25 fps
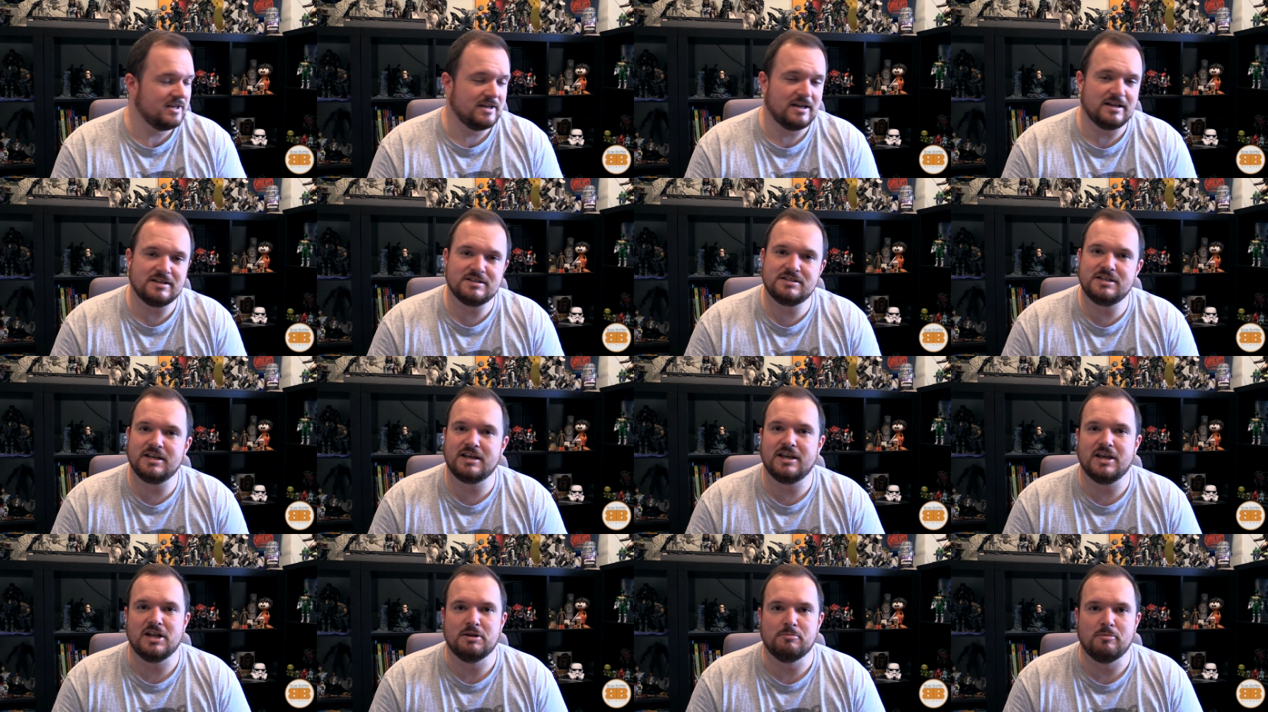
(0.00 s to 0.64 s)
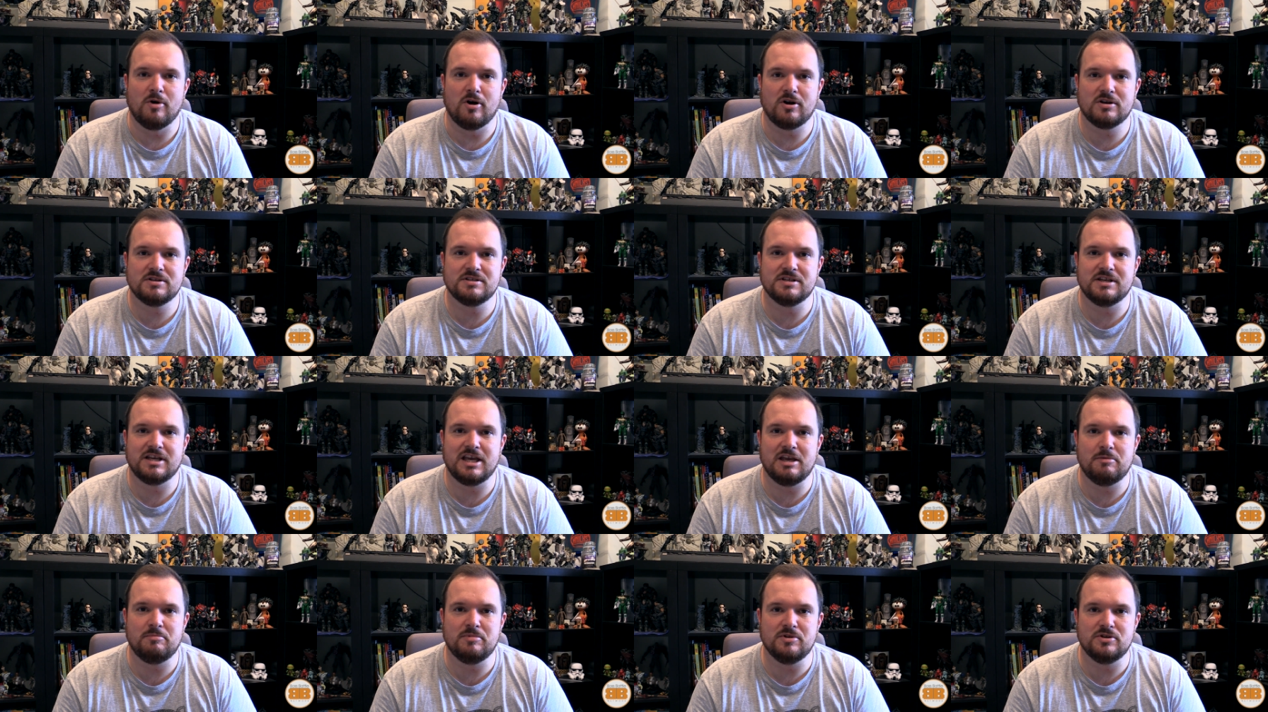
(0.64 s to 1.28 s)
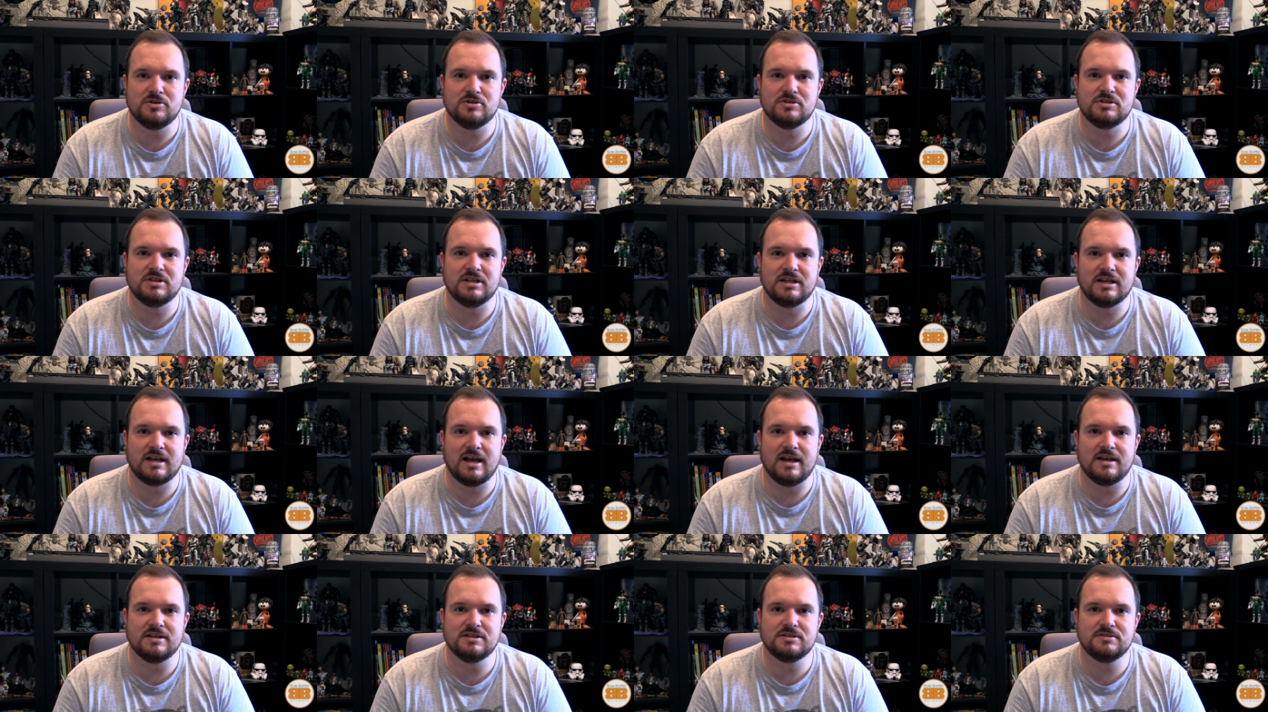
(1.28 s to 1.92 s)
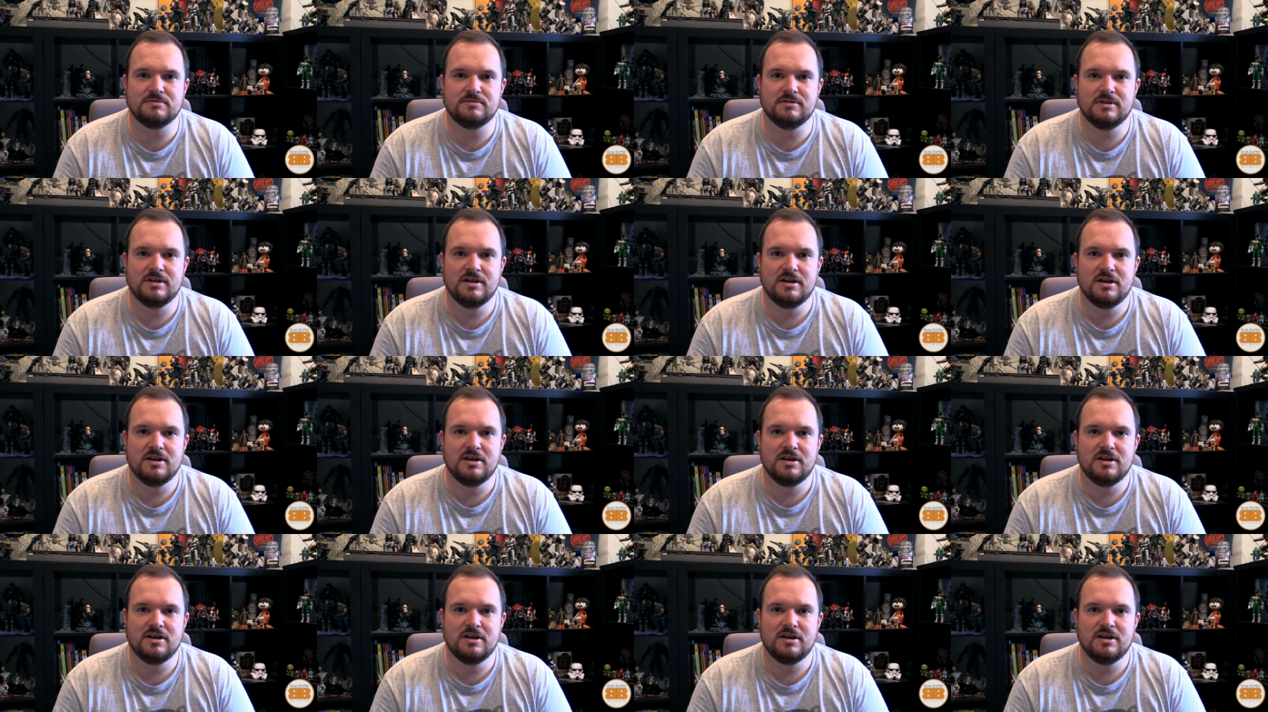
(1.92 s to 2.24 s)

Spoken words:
Stick it in a box and keep it just in case.